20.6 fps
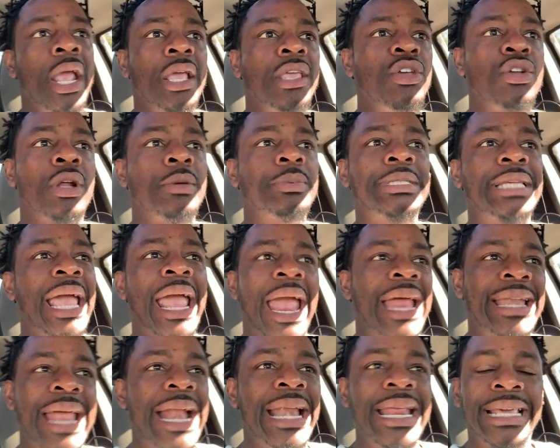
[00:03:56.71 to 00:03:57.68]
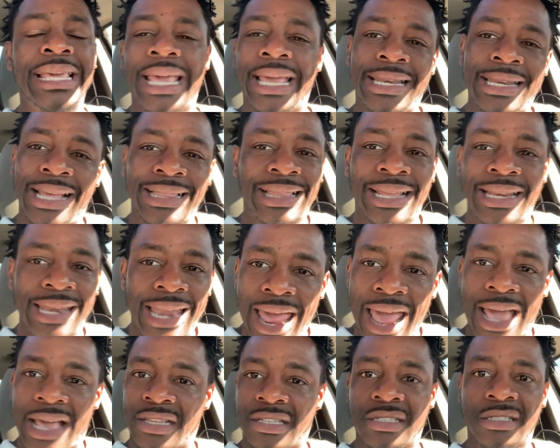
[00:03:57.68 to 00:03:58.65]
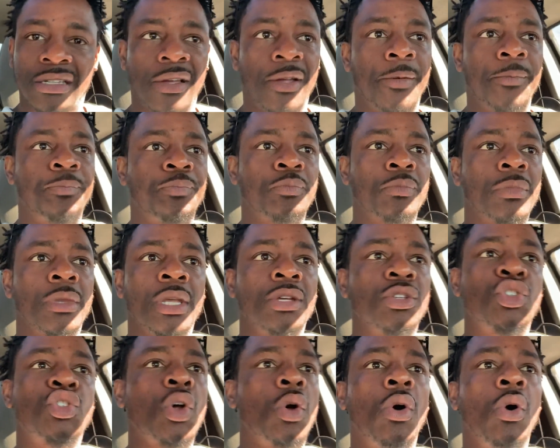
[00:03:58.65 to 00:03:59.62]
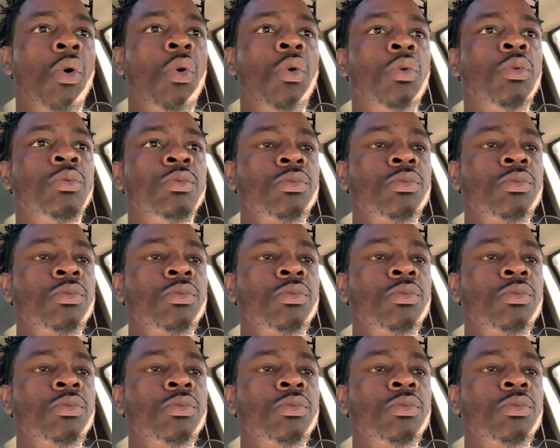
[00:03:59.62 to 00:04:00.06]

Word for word: You know what I'm saying? And they didn't get nothing less. So